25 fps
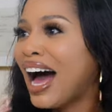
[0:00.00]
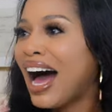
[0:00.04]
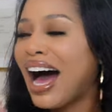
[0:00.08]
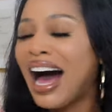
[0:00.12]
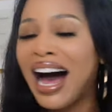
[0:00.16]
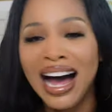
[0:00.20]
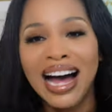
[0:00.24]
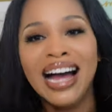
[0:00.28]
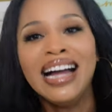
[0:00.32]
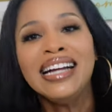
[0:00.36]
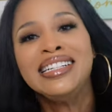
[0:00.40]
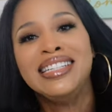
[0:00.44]

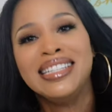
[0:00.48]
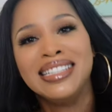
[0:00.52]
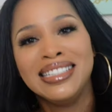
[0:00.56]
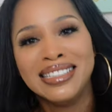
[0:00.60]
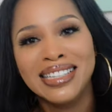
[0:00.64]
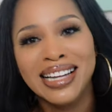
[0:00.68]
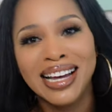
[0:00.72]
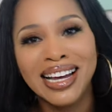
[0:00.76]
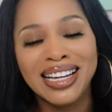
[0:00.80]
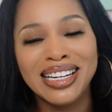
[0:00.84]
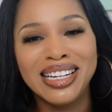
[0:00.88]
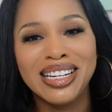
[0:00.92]
I
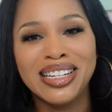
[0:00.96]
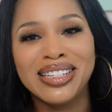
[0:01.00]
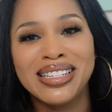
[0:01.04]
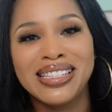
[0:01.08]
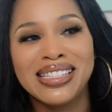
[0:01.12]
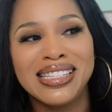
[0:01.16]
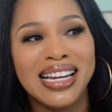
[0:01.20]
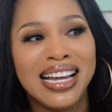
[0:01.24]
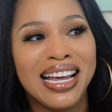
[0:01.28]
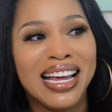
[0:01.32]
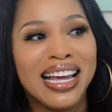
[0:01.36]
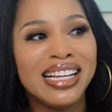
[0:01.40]
didn't
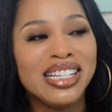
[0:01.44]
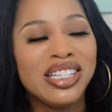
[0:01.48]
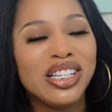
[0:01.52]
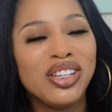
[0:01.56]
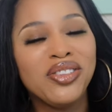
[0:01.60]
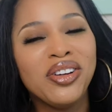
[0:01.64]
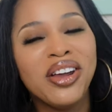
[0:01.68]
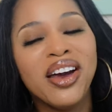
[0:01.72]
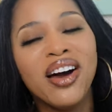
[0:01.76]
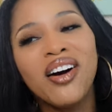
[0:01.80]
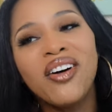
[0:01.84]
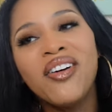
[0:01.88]
understand,
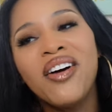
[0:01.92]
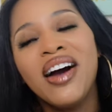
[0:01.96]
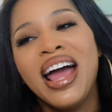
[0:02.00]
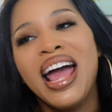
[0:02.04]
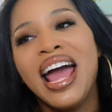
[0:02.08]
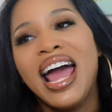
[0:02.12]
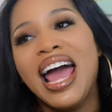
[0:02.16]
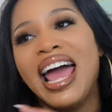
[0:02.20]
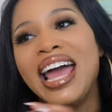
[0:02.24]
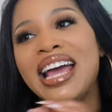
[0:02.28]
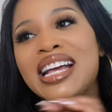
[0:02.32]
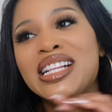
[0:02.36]
you know?
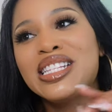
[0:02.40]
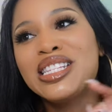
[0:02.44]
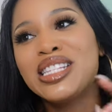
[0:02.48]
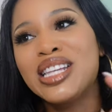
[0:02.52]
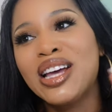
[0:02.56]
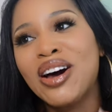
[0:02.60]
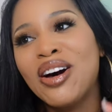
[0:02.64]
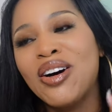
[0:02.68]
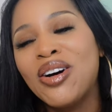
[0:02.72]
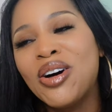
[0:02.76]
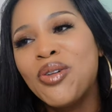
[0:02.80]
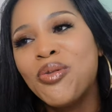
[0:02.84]
And
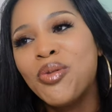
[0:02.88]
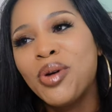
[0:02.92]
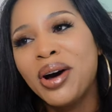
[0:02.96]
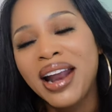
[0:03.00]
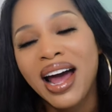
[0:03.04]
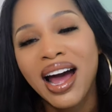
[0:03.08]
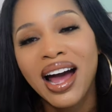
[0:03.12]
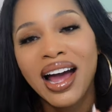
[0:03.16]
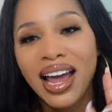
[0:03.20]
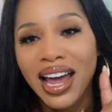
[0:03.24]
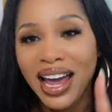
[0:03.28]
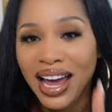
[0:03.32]
so, what
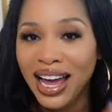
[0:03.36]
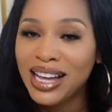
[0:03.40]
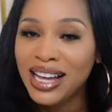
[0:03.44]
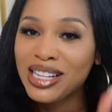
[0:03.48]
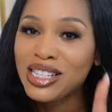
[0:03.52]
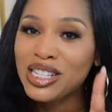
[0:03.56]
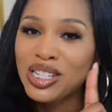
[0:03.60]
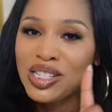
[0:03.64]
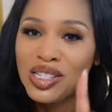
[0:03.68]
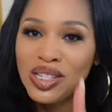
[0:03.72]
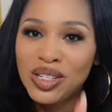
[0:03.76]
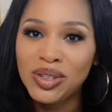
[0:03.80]
I had
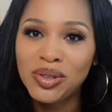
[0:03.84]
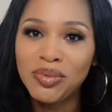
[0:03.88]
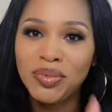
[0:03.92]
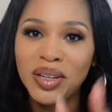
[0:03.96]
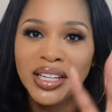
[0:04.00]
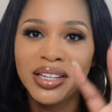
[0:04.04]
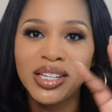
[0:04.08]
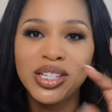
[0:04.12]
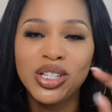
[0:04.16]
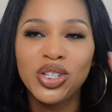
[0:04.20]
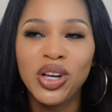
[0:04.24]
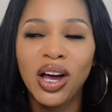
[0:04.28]
to do,
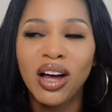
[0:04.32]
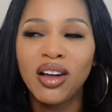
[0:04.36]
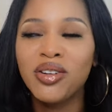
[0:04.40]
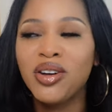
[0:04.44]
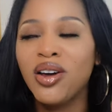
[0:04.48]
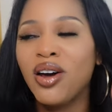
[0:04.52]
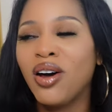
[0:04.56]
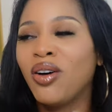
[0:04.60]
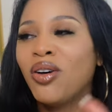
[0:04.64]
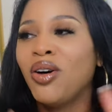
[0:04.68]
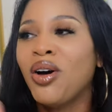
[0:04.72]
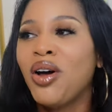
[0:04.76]
because y'all
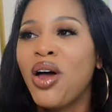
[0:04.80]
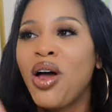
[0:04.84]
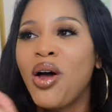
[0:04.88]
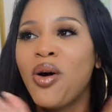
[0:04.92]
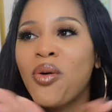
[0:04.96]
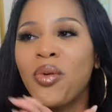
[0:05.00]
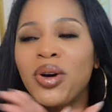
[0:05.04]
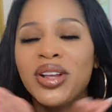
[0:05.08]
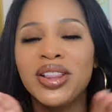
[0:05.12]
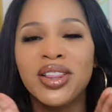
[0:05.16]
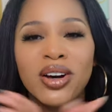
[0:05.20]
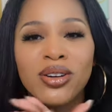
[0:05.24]
know
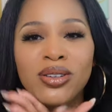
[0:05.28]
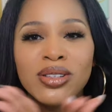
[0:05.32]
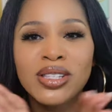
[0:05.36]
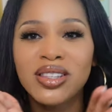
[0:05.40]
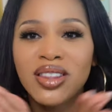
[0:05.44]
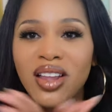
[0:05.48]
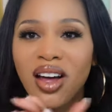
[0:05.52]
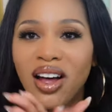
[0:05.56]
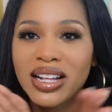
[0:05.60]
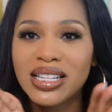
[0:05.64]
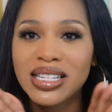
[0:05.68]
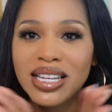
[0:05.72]
when those
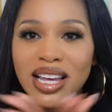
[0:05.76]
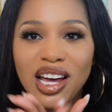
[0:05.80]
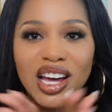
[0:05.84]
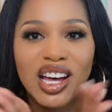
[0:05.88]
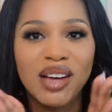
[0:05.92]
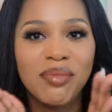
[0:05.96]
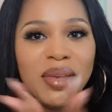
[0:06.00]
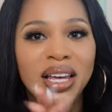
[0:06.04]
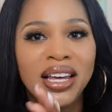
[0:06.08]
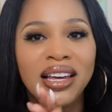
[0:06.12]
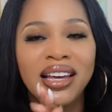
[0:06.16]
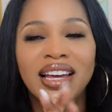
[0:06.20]
thoughts
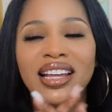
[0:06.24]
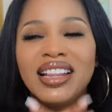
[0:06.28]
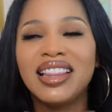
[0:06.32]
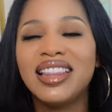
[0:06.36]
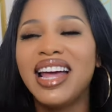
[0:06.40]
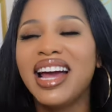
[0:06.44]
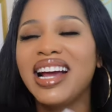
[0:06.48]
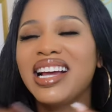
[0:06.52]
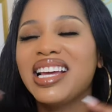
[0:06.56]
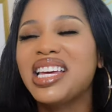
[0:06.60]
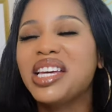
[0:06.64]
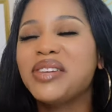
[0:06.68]
come in,
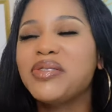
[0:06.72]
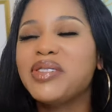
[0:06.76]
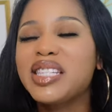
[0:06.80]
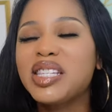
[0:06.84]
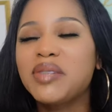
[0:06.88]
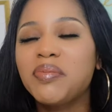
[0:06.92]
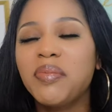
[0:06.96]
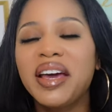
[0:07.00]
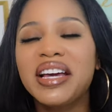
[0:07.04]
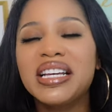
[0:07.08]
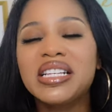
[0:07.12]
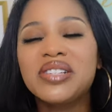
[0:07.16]
that gives
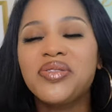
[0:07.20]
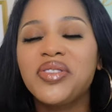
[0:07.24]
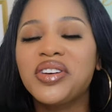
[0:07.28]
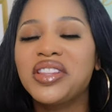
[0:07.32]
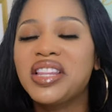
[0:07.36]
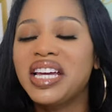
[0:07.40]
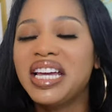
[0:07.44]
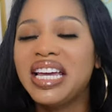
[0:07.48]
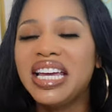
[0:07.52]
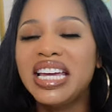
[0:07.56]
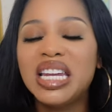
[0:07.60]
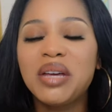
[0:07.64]
space for the
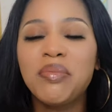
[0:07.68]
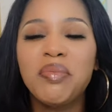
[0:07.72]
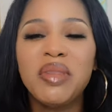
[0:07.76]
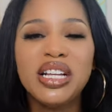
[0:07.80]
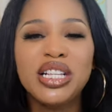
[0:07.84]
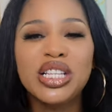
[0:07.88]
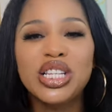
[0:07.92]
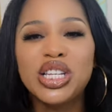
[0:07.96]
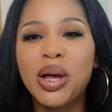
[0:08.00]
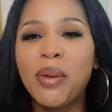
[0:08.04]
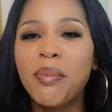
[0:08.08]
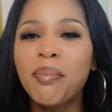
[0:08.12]
enemy
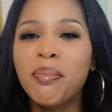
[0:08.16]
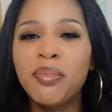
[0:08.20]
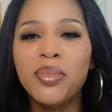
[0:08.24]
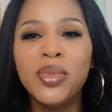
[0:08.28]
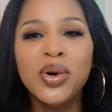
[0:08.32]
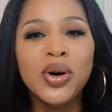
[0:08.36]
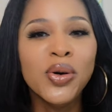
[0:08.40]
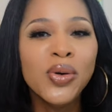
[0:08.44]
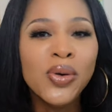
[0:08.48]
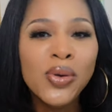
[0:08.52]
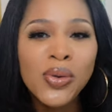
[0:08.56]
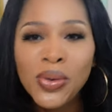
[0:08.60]
to
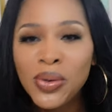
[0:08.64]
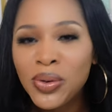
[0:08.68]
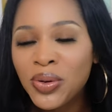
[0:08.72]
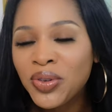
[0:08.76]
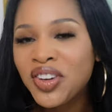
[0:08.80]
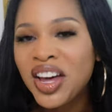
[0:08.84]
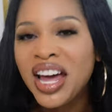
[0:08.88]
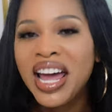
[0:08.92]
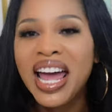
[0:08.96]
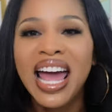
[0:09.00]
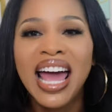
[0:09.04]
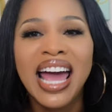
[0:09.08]
move
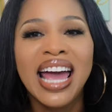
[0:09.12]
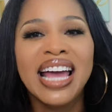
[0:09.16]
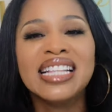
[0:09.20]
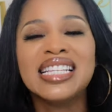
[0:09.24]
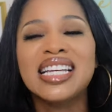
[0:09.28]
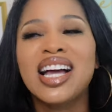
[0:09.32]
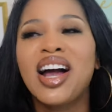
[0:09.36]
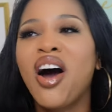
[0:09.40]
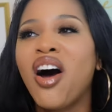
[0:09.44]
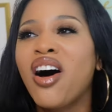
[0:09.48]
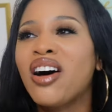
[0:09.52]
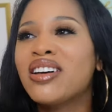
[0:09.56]
and to
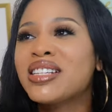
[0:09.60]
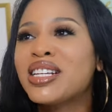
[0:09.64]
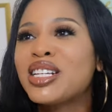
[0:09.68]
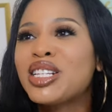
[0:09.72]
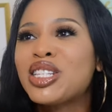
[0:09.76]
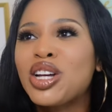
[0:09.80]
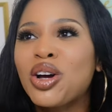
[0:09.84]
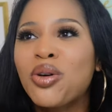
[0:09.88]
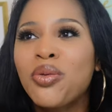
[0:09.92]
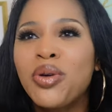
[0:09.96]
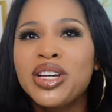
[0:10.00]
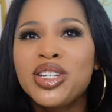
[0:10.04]
cause us
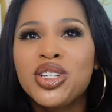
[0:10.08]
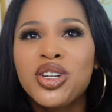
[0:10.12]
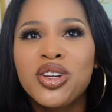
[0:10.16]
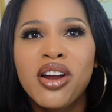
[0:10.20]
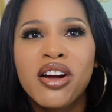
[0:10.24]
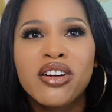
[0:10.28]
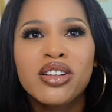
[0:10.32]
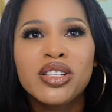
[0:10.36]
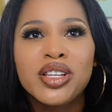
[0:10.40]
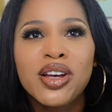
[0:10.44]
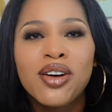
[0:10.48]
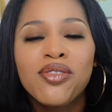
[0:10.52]
to question
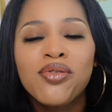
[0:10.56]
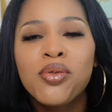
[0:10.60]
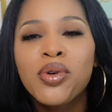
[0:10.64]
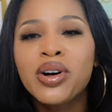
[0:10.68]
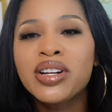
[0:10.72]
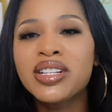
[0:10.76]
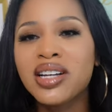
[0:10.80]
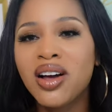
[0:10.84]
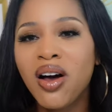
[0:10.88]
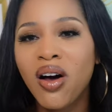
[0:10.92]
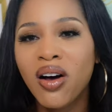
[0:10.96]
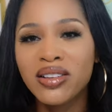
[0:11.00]
ourselves or
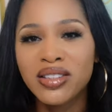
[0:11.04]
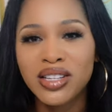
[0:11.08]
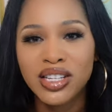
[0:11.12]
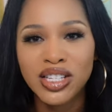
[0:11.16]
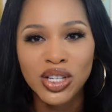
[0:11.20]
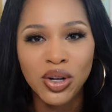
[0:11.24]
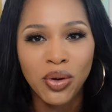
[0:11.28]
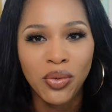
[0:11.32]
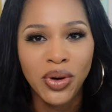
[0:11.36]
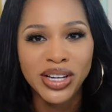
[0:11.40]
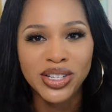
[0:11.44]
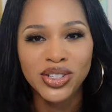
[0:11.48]
to cause us
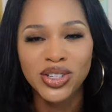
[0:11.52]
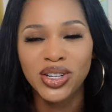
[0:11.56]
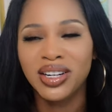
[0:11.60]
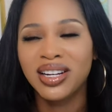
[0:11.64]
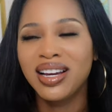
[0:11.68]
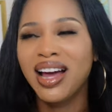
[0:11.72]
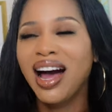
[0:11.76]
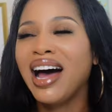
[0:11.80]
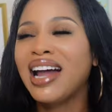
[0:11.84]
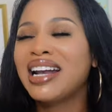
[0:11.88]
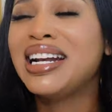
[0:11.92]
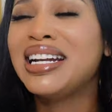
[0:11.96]
to question
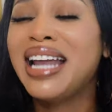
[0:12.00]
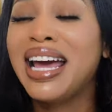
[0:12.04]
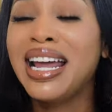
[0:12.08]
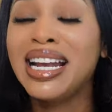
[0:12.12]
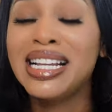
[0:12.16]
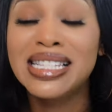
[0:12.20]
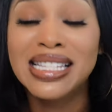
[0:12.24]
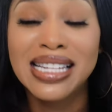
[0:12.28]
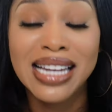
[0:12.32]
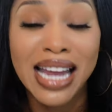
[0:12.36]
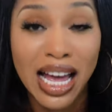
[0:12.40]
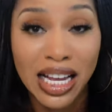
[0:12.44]
God. And that is
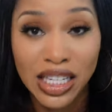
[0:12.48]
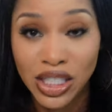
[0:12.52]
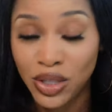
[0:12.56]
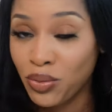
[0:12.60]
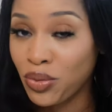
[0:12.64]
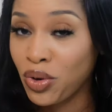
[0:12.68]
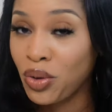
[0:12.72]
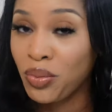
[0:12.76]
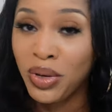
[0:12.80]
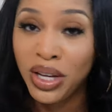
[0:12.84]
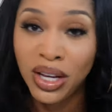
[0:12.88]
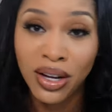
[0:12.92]
not
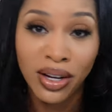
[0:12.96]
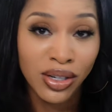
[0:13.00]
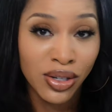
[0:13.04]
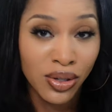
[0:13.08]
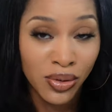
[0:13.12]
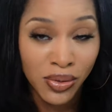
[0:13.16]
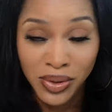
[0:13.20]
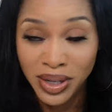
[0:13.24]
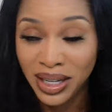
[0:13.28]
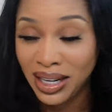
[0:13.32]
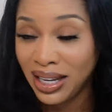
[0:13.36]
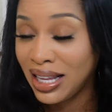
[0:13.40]
what we are
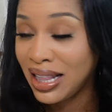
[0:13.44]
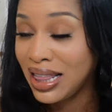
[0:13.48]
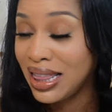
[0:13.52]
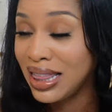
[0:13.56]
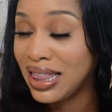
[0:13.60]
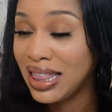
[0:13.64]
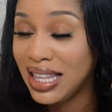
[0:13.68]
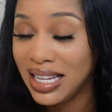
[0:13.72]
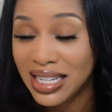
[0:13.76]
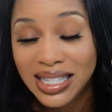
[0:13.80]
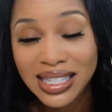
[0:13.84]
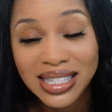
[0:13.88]
doing in
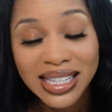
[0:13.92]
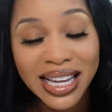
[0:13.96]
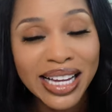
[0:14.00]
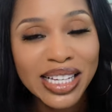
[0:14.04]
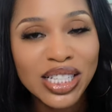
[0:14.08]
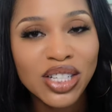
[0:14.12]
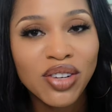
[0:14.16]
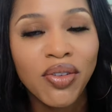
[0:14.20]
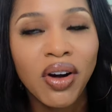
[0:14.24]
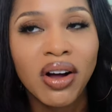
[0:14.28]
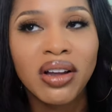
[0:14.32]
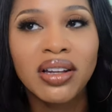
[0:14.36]
this stage
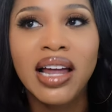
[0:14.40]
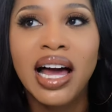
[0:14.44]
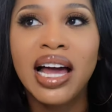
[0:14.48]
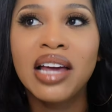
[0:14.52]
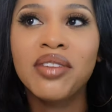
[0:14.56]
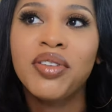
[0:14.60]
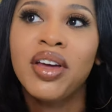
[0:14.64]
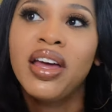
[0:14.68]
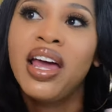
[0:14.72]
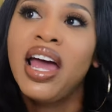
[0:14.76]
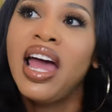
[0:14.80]
of our life.